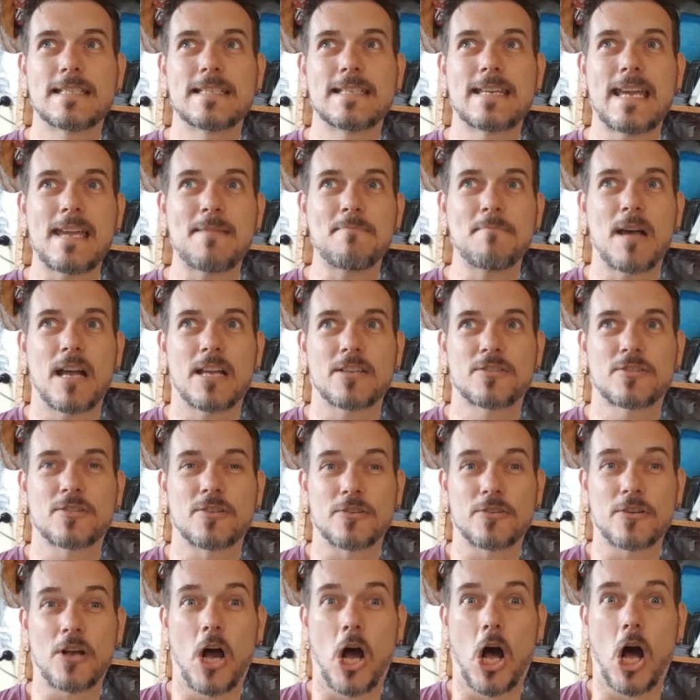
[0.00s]

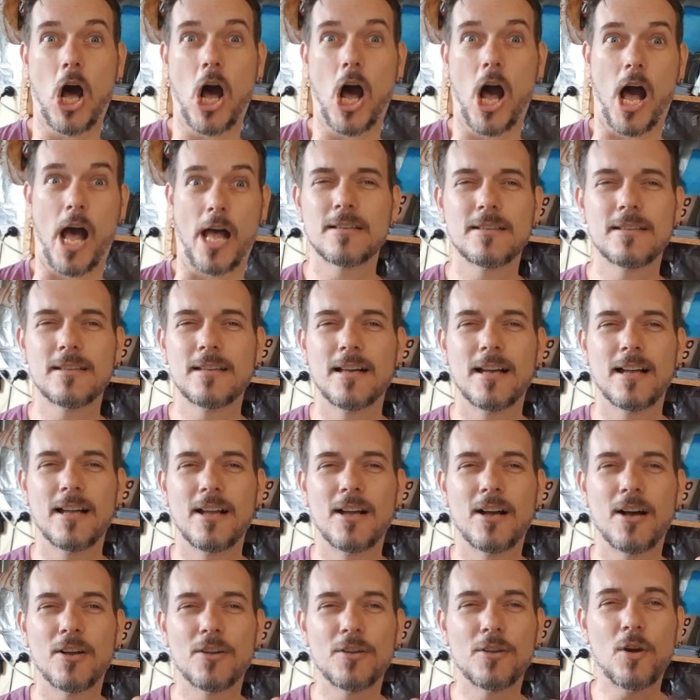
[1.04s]
Gamemaster's hot.
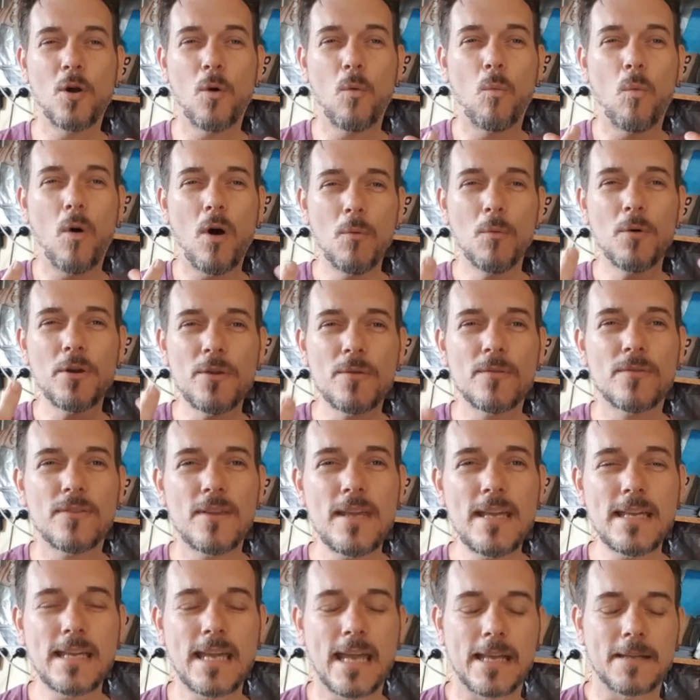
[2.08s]
You know, what were you
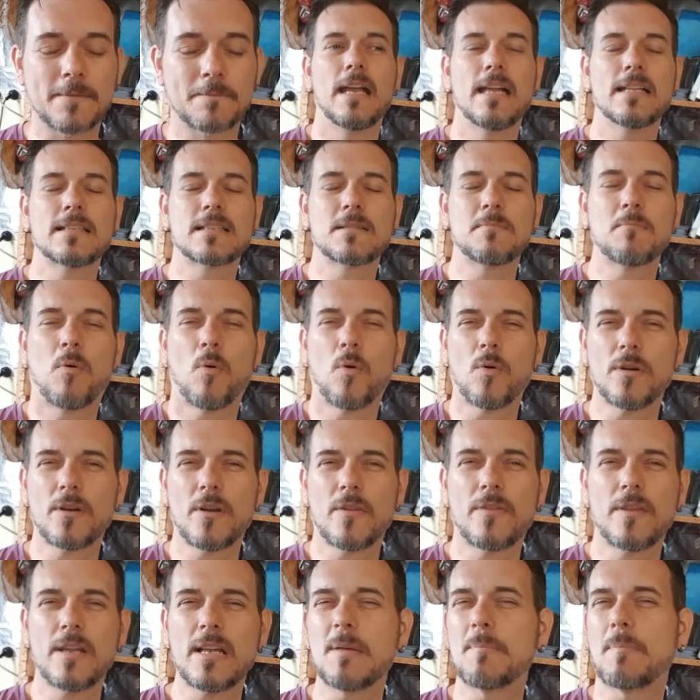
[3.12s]
thinking? It's important to
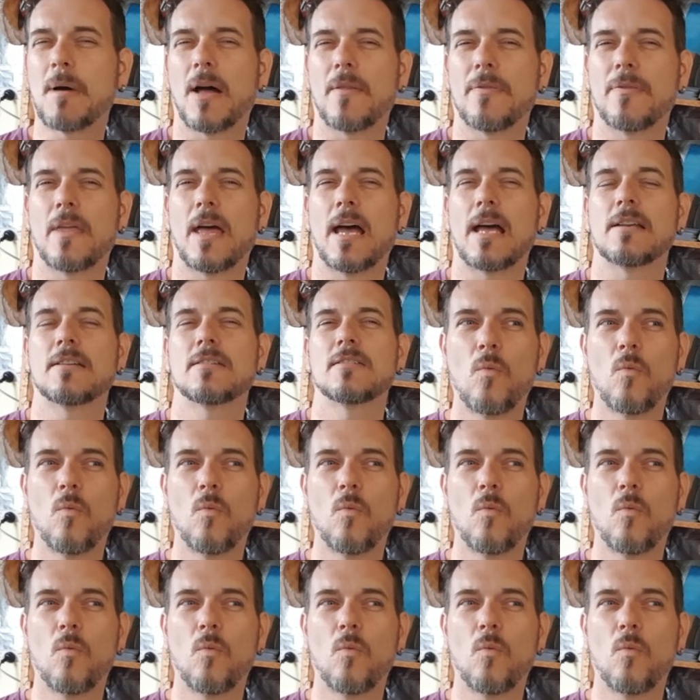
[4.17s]
think about that.